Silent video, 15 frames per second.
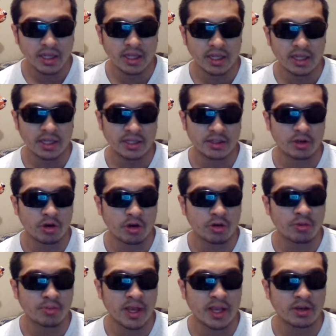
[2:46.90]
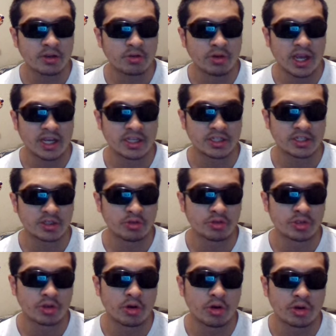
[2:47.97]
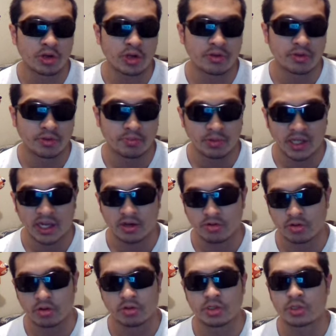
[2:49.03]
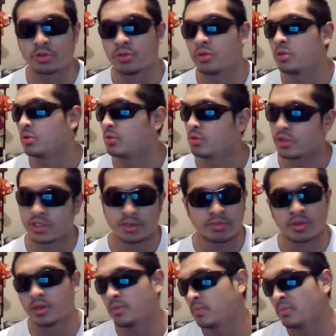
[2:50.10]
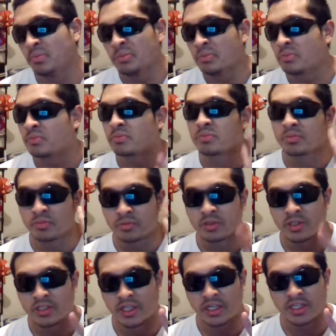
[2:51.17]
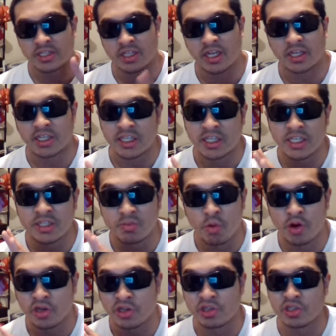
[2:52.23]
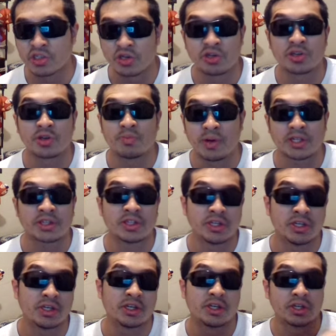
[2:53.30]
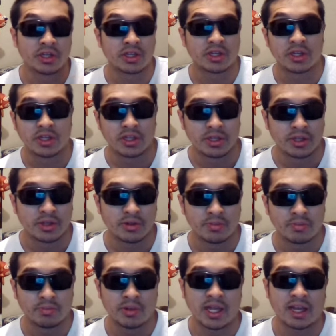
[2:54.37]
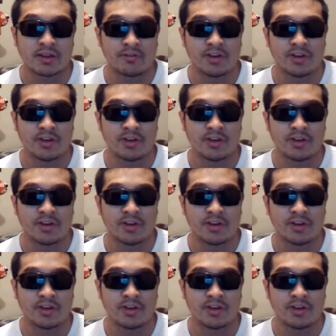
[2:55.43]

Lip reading: the old man who's the owner of the Black Crow jewel or something says, like, he's more concerned about the Black